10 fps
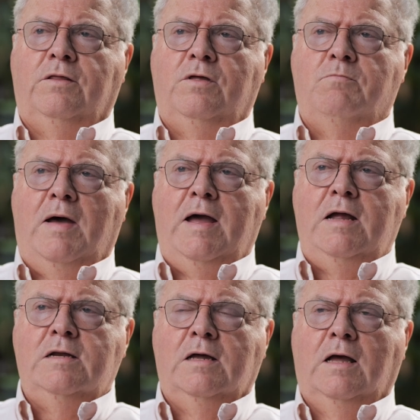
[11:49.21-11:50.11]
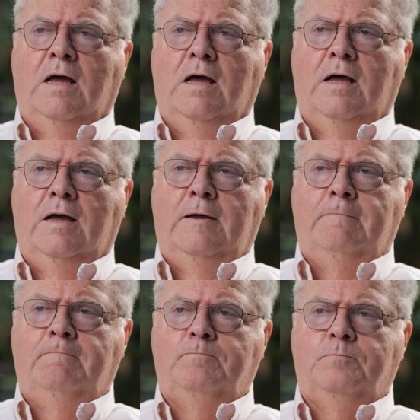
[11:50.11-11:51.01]
The main
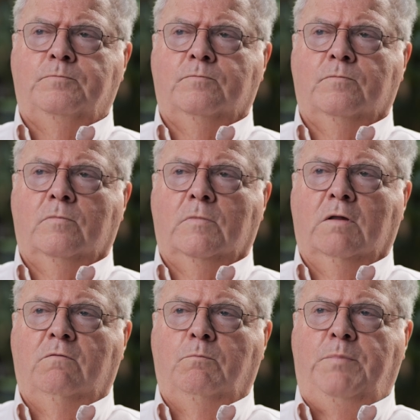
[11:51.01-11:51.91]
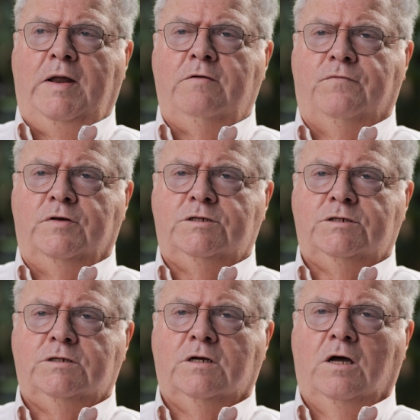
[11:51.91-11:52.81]
um,
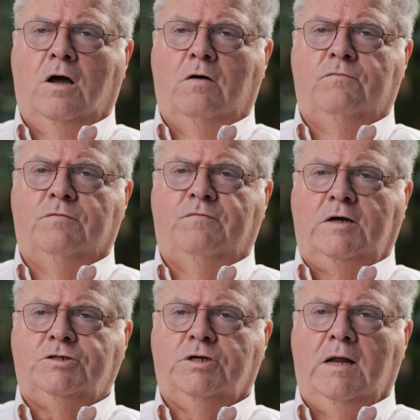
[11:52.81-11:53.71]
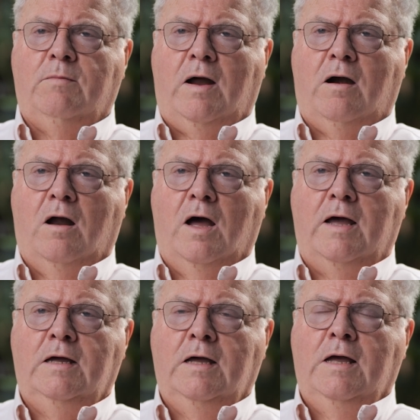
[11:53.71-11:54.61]
benefit of the functional
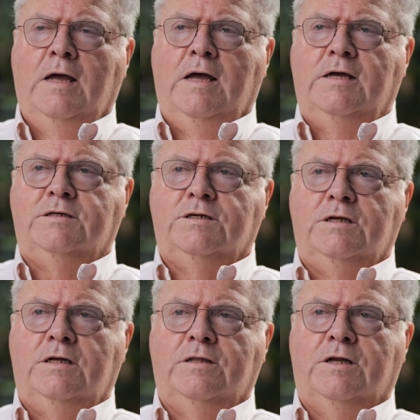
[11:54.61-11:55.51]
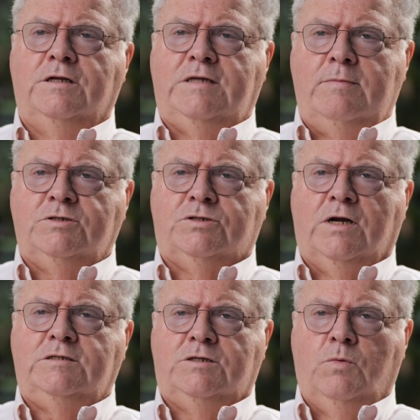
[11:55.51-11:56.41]
MRI is that it
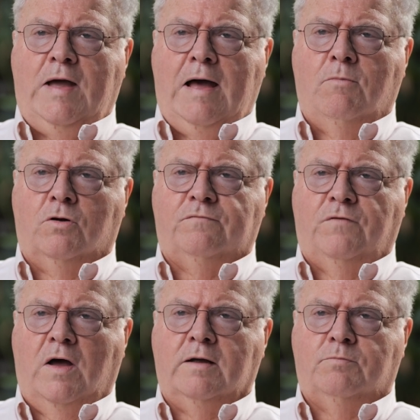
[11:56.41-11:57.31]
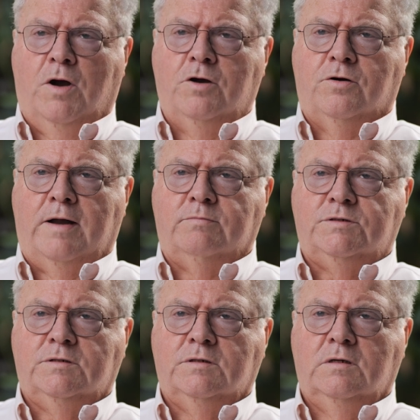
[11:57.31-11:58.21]
demonstrates that we are modifying
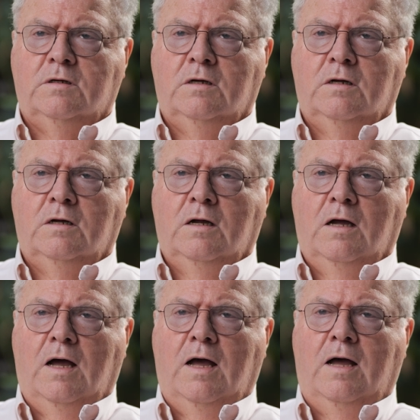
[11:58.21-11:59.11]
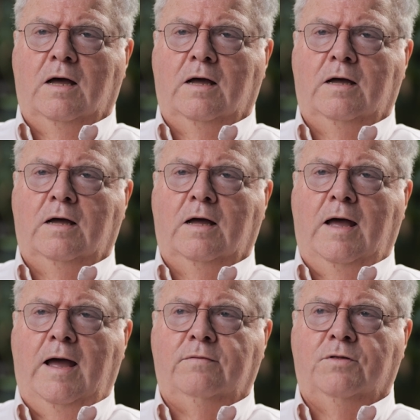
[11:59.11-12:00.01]
programs uh,
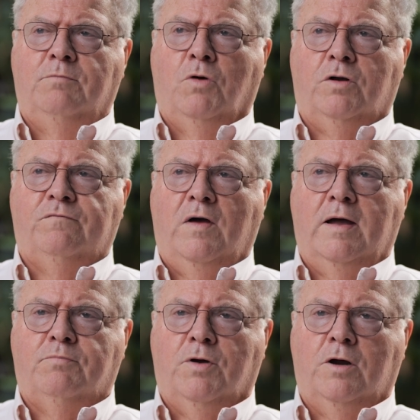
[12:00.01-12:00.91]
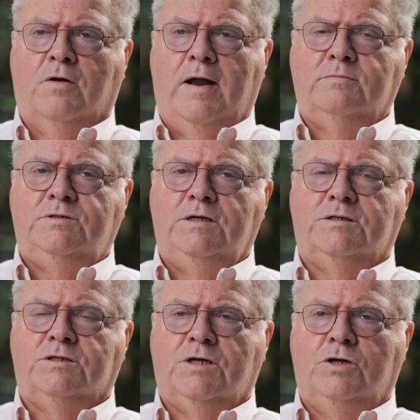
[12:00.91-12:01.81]
and that modifying programs
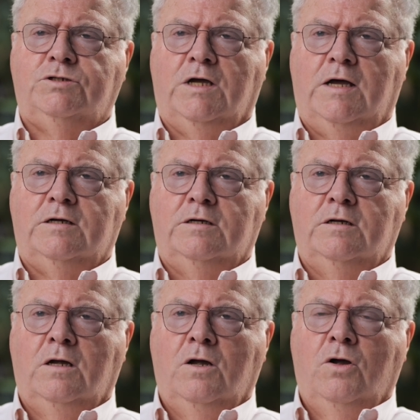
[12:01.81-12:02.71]
is associated